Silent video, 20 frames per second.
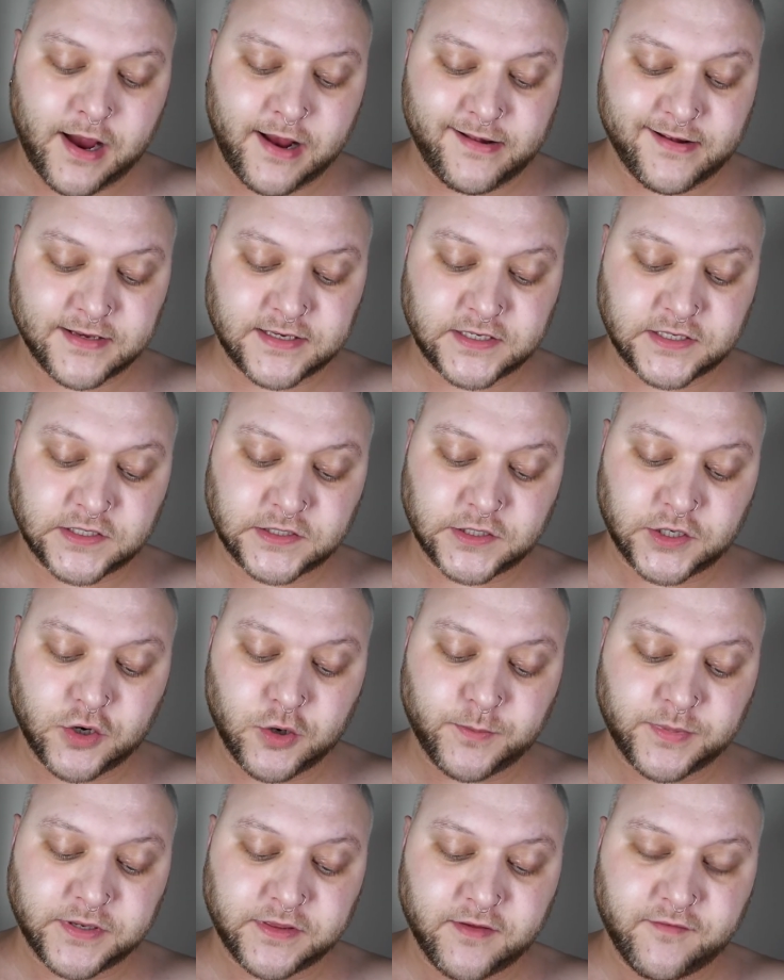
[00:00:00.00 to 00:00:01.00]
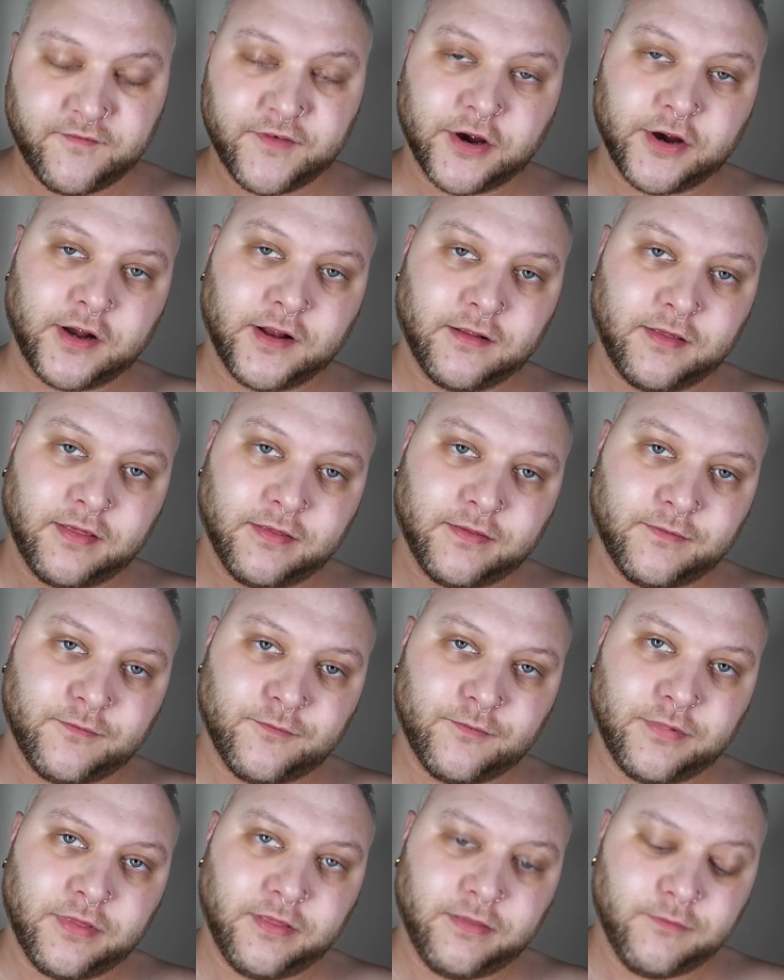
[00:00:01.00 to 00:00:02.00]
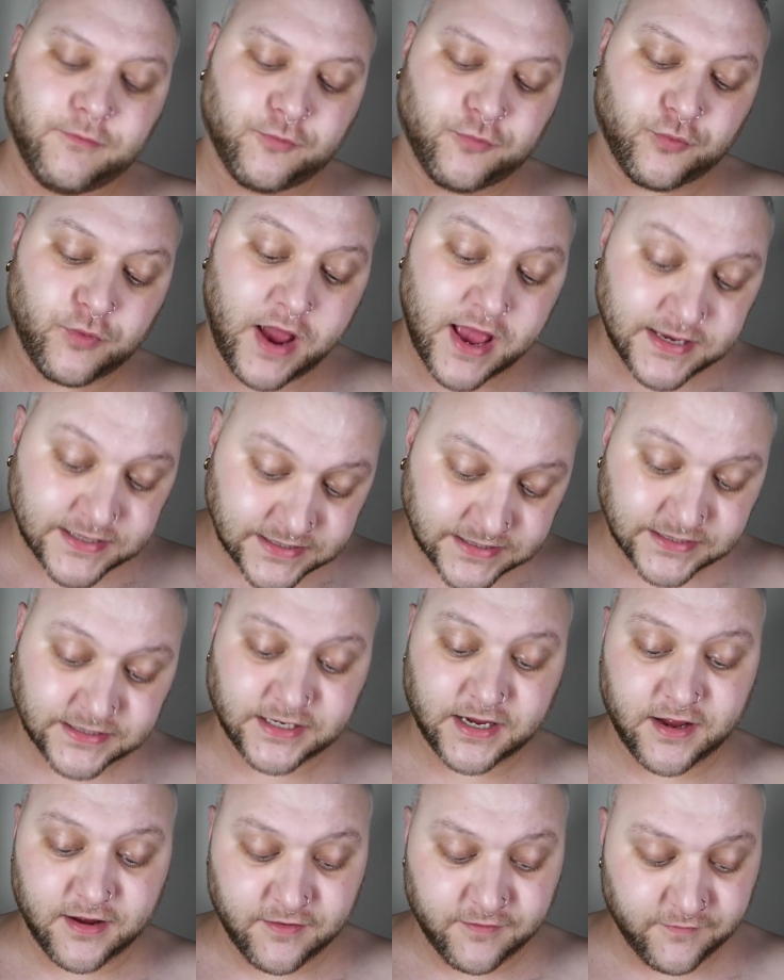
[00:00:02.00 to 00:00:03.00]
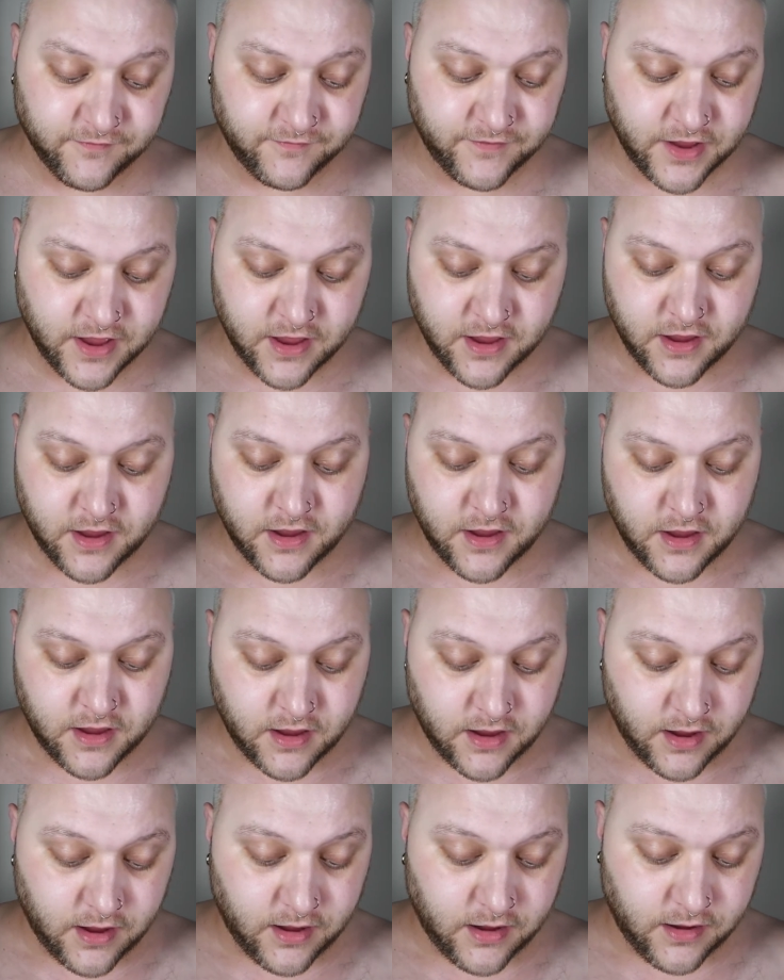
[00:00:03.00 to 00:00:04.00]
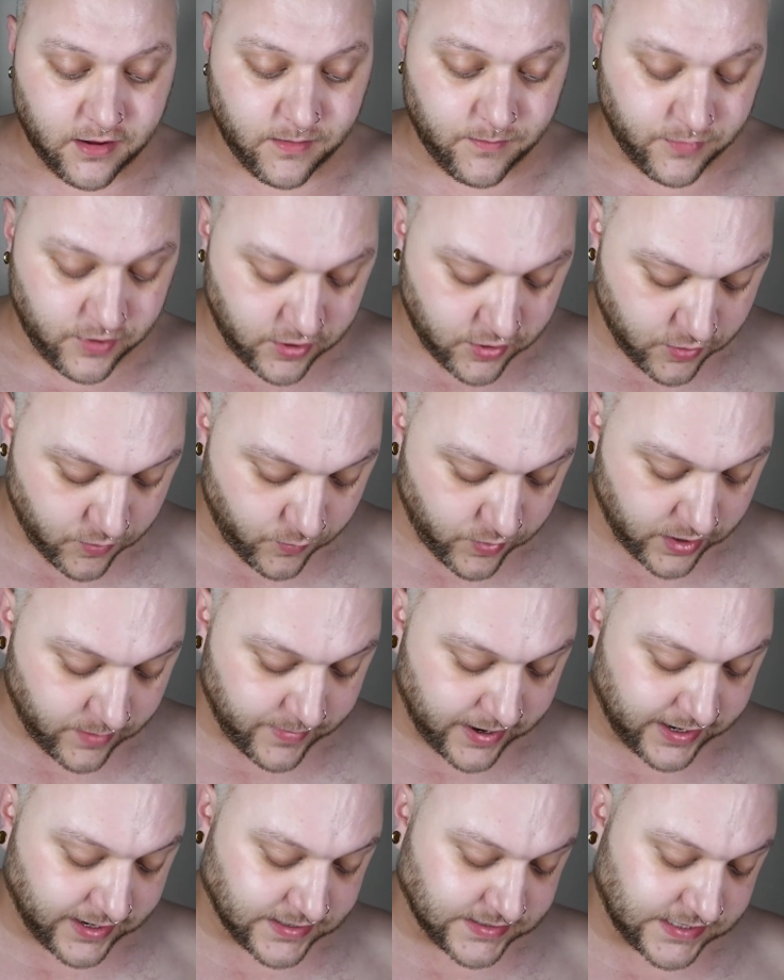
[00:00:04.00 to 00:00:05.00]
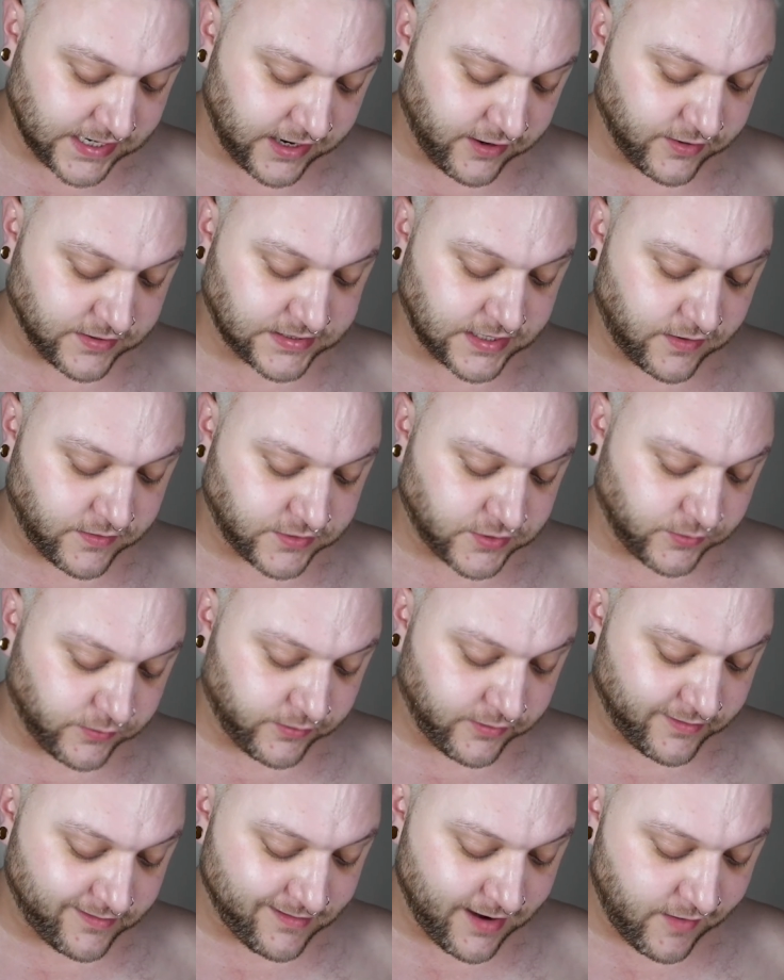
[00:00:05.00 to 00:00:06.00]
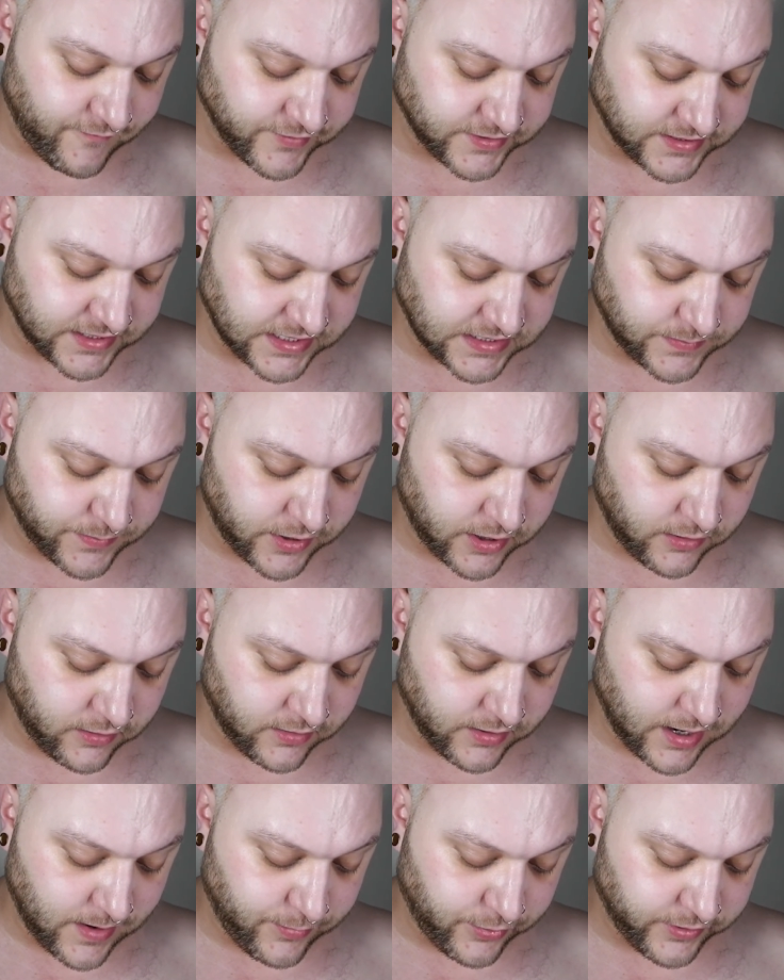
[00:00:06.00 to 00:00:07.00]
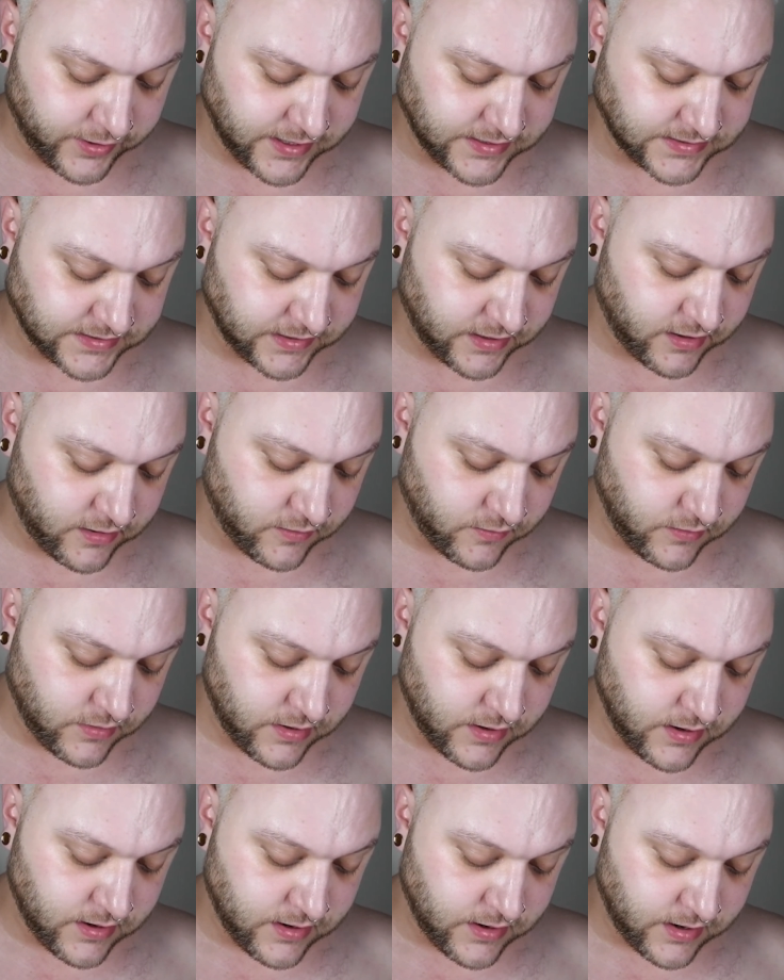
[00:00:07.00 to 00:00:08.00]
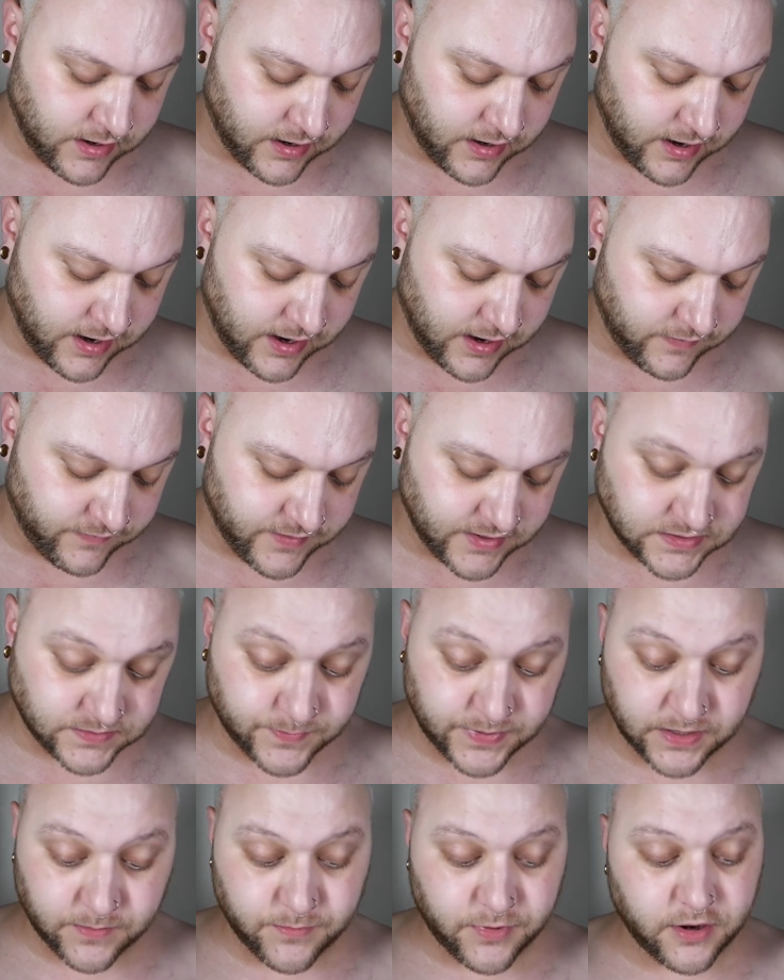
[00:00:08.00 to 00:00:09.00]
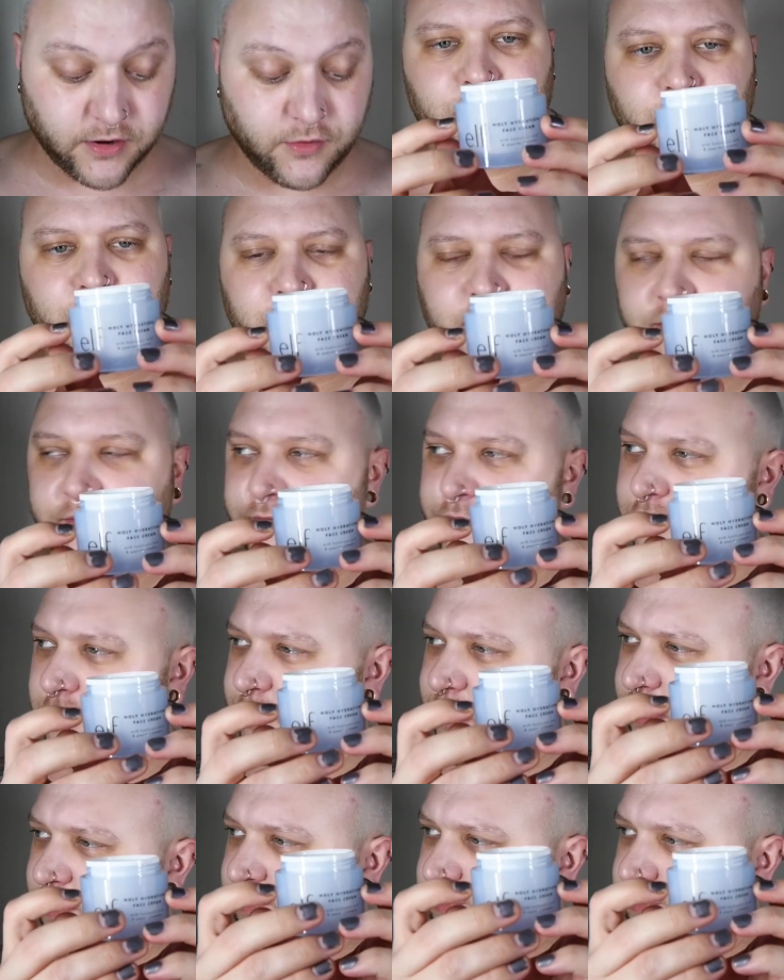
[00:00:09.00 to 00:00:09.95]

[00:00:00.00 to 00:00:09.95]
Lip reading: I just scooped the very rest of one of my containers out into a little travel size bottle a couple nights ago, and I had this big bottle ready for me.